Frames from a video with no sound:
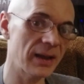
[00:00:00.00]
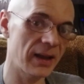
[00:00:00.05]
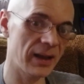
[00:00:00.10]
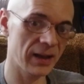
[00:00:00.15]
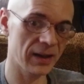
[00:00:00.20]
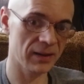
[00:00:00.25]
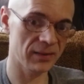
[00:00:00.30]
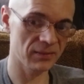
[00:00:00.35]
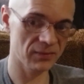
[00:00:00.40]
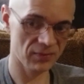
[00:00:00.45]

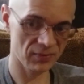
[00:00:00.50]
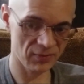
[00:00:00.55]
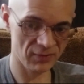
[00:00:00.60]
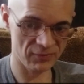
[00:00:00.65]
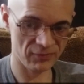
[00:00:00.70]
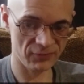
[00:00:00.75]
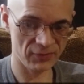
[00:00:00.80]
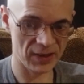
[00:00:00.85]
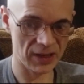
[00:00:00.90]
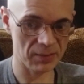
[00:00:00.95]
and the
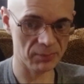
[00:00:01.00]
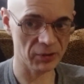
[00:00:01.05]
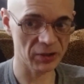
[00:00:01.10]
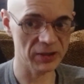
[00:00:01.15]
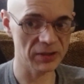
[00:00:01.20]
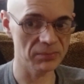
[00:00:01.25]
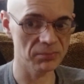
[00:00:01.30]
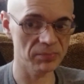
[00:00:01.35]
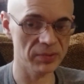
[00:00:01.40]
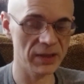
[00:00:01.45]
family
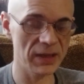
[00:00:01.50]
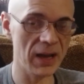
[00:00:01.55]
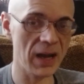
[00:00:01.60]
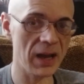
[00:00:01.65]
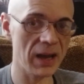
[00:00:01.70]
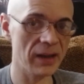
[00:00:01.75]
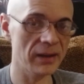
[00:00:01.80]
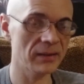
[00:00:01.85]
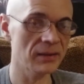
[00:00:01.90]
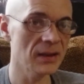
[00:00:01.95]

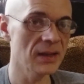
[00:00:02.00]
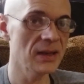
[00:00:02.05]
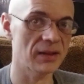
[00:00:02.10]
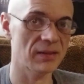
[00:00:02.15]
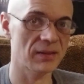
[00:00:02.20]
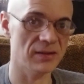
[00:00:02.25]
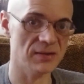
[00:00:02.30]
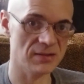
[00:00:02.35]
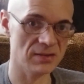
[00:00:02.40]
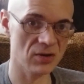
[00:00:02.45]
beyond,
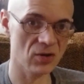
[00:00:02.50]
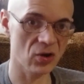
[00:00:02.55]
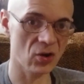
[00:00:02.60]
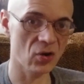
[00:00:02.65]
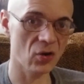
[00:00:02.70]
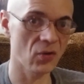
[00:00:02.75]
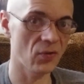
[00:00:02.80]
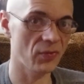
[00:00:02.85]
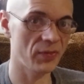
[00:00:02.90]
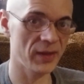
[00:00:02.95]
this
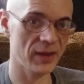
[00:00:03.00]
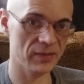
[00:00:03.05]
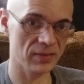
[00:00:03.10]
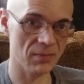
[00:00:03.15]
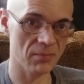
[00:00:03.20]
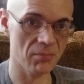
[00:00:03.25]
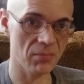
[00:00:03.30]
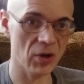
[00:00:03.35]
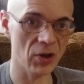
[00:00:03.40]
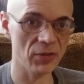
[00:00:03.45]
cult that the
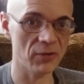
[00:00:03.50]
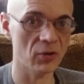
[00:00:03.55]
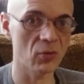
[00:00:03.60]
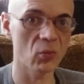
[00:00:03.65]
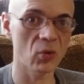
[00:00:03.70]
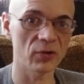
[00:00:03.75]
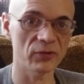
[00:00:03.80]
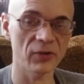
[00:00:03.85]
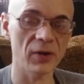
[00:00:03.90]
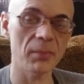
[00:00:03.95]
mother
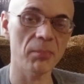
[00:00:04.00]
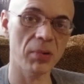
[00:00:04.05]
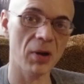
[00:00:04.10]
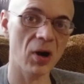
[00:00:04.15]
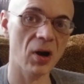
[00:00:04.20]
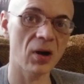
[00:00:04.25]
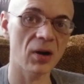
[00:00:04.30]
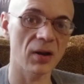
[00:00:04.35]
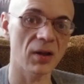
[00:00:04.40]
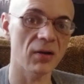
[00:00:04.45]
was a
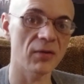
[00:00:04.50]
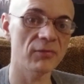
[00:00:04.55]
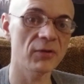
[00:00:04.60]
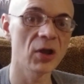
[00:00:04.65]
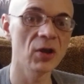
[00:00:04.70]
part of.